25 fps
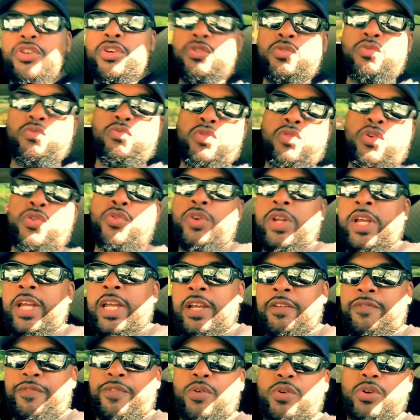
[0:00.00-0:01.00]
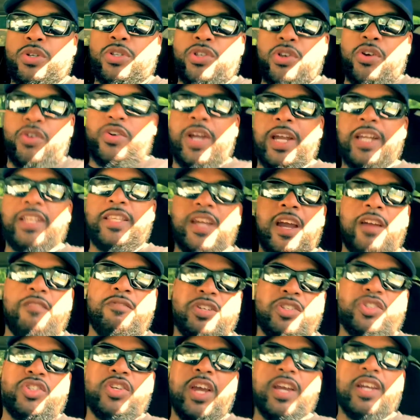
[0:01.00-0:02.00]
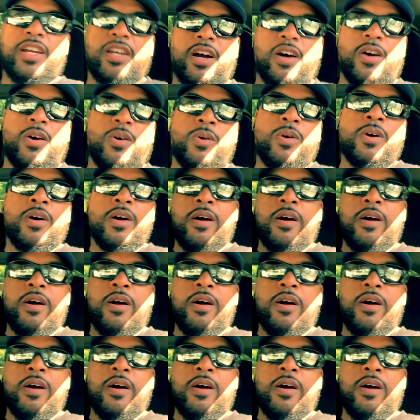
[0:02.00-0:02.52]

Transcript: rooting for Sergey Derevchenko,